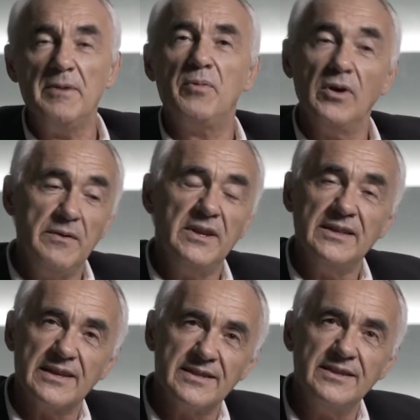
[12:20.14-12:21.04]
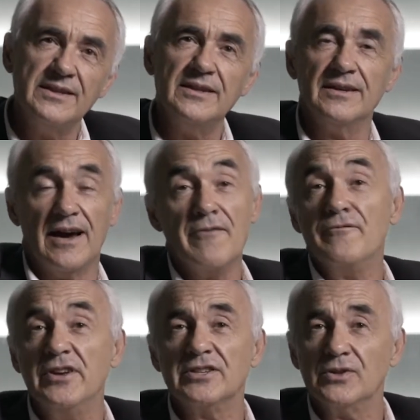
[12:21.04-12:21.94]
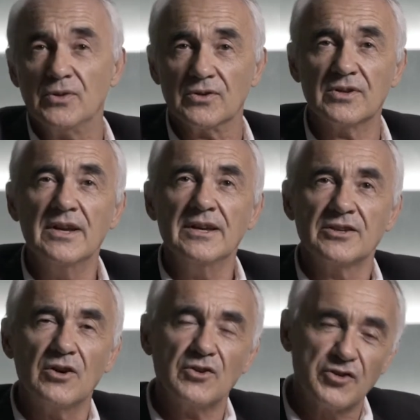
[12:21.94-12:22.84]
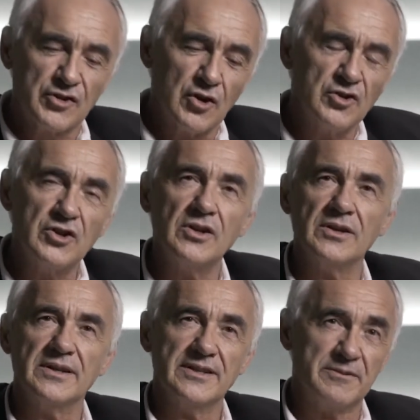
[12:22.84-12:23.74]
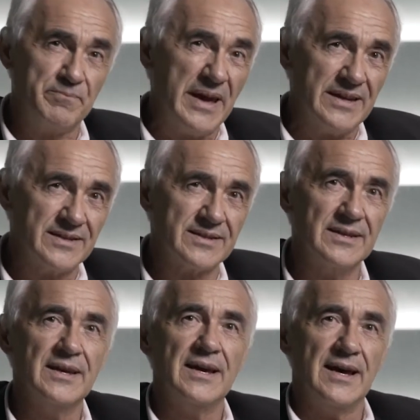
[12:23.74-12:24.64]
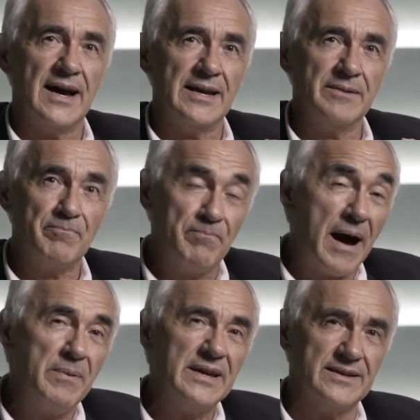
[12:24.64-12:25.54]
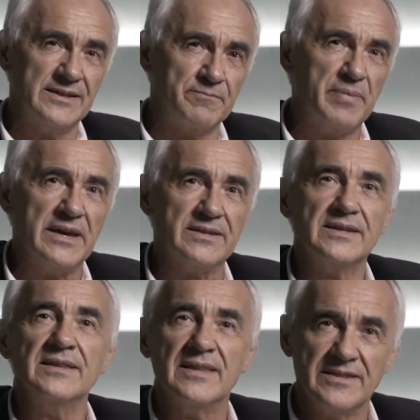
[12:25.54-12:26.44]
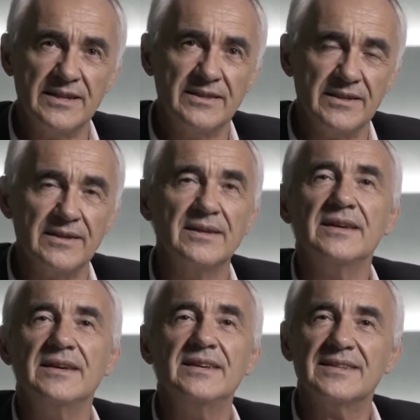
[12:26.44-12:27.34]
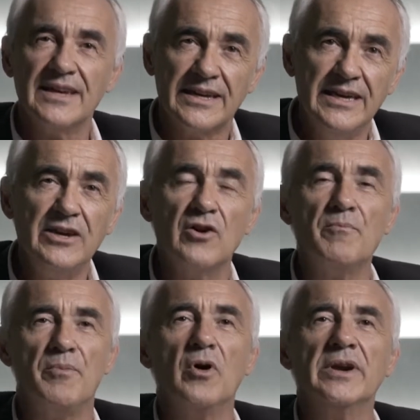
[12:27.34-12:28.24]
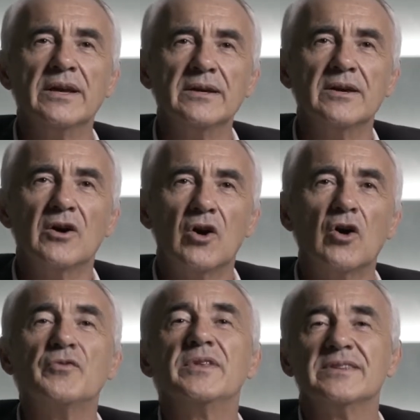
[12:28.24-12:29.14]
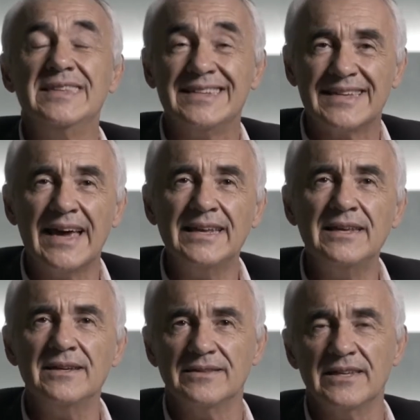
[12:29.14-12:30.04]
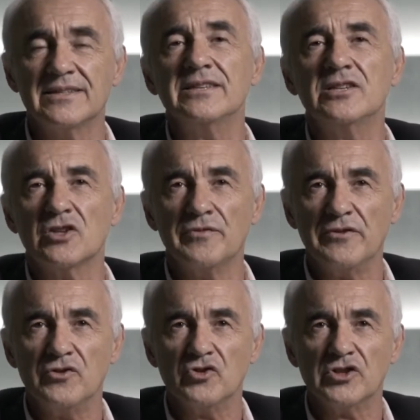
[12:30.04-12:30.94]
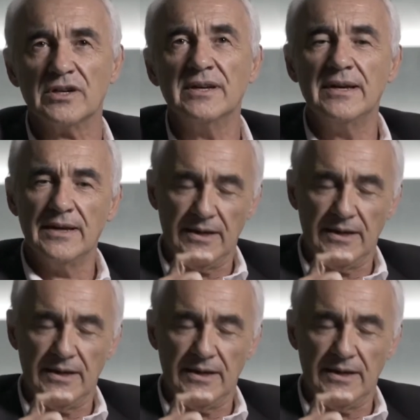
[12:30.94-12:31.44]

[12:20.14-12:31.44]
people living in the city and visitors. So social space and public space in the city is a key component of designing the cities of the future.